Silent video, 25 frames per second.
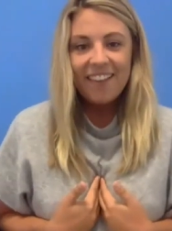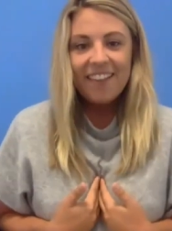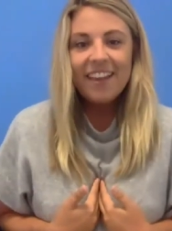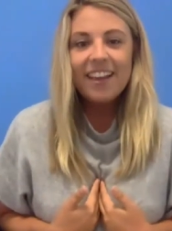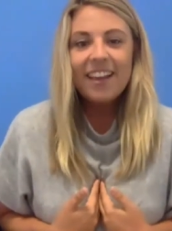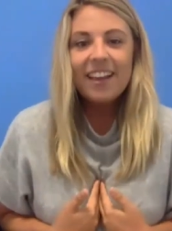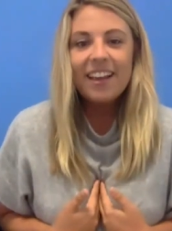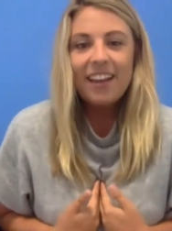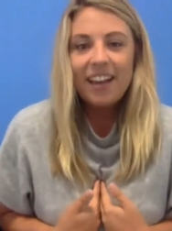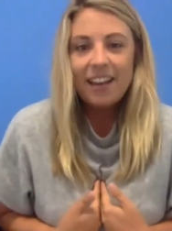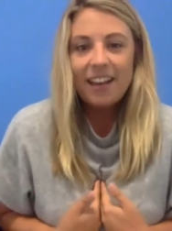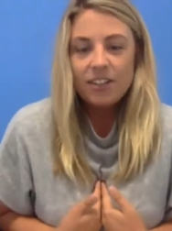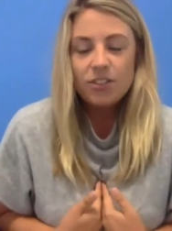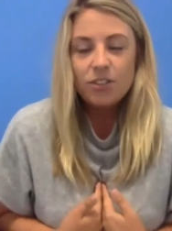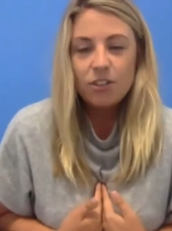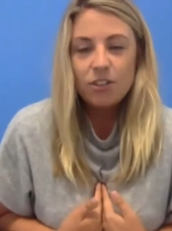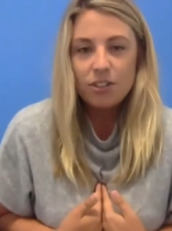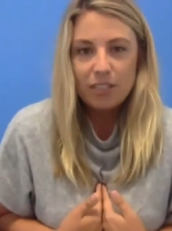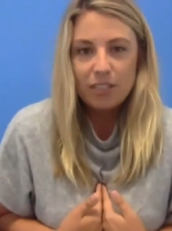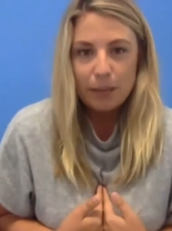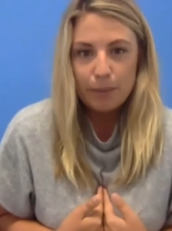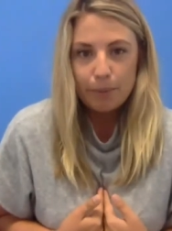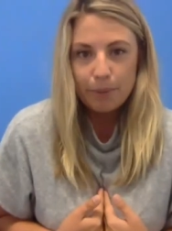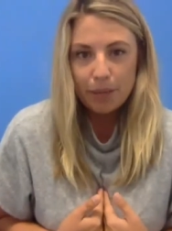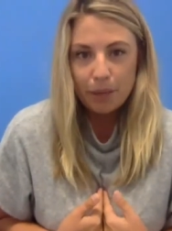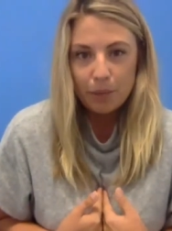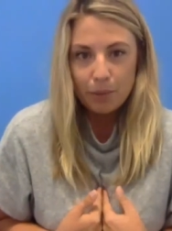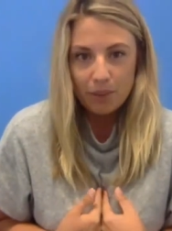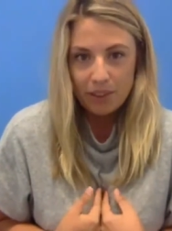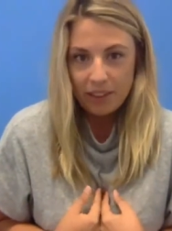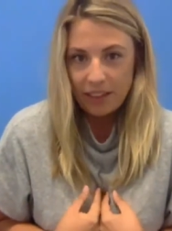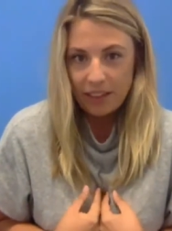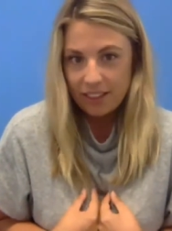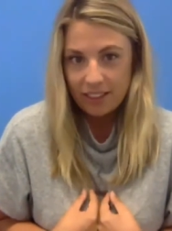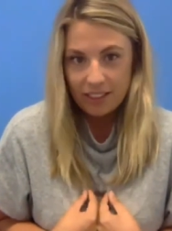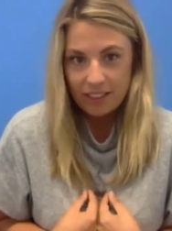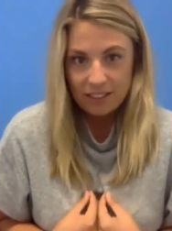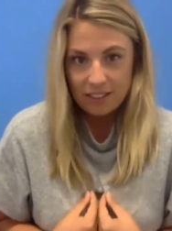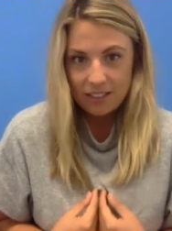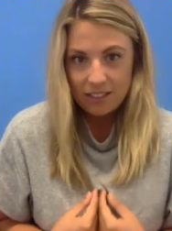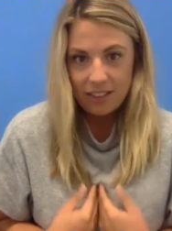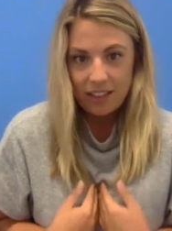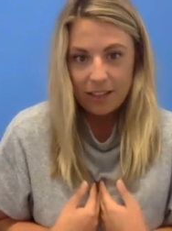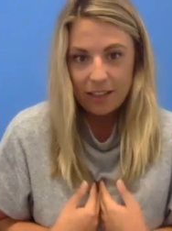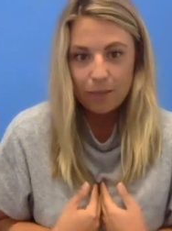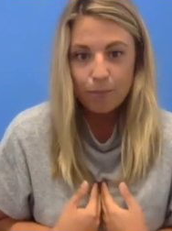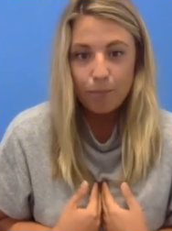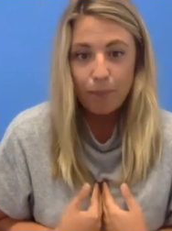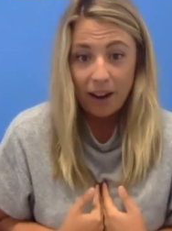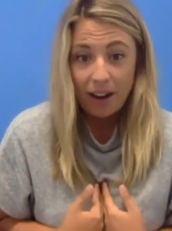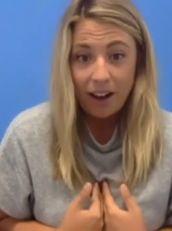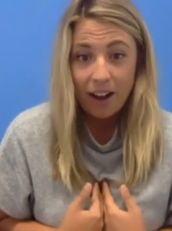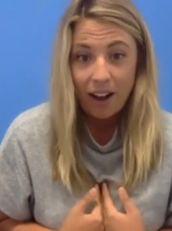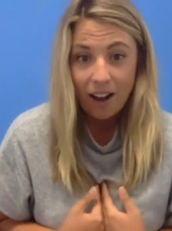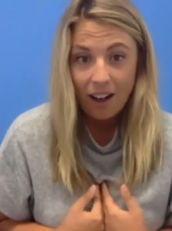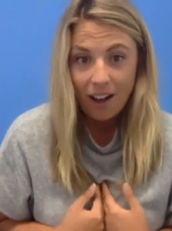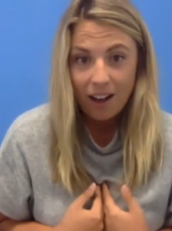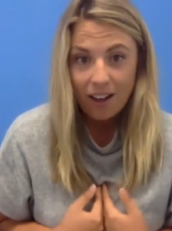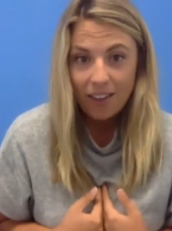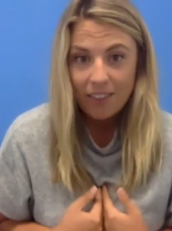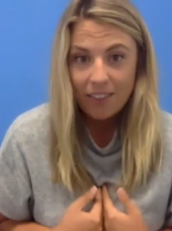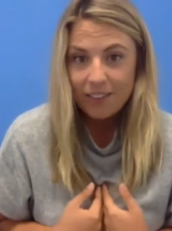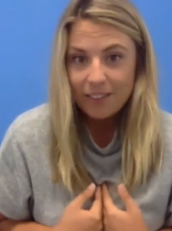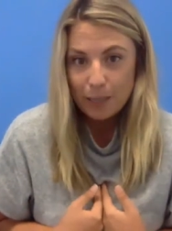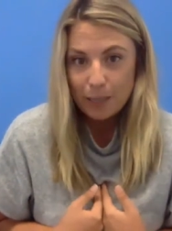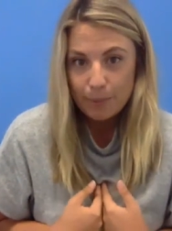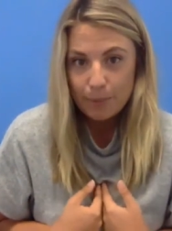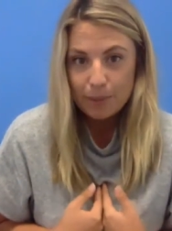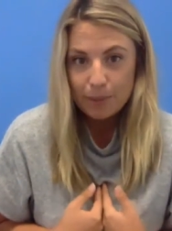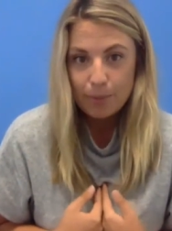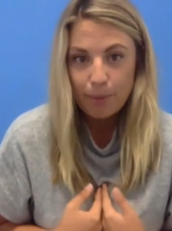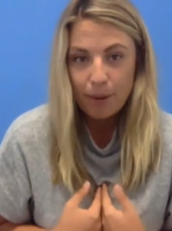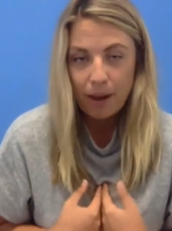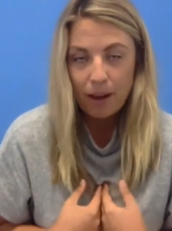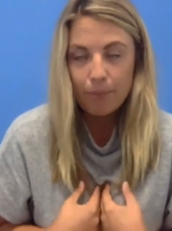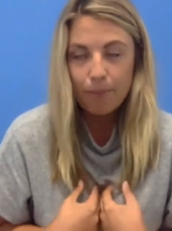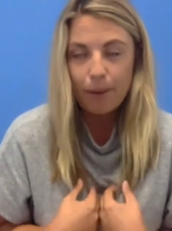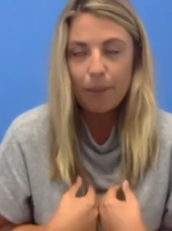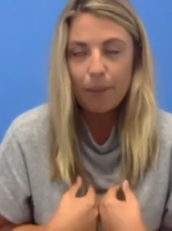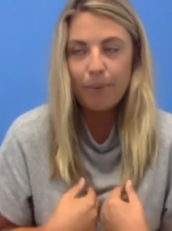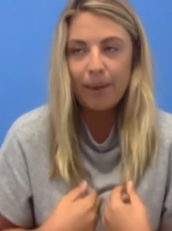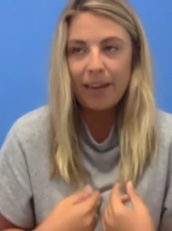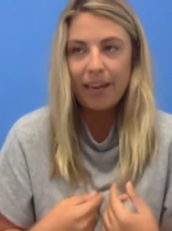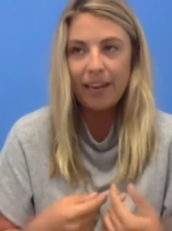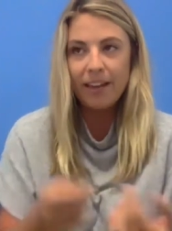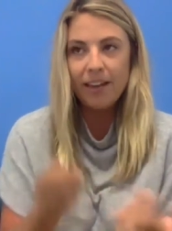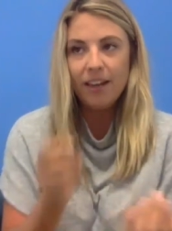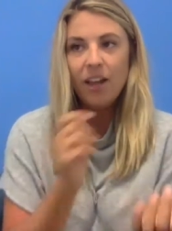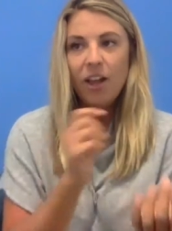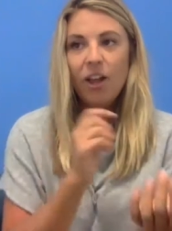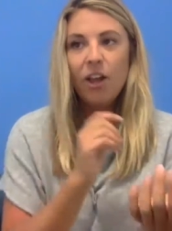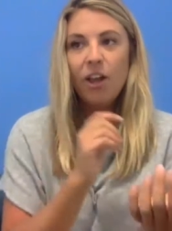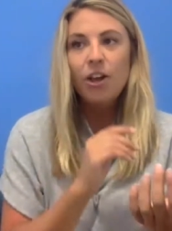they connect so deeply with like the like my heart, the deepest part of my being.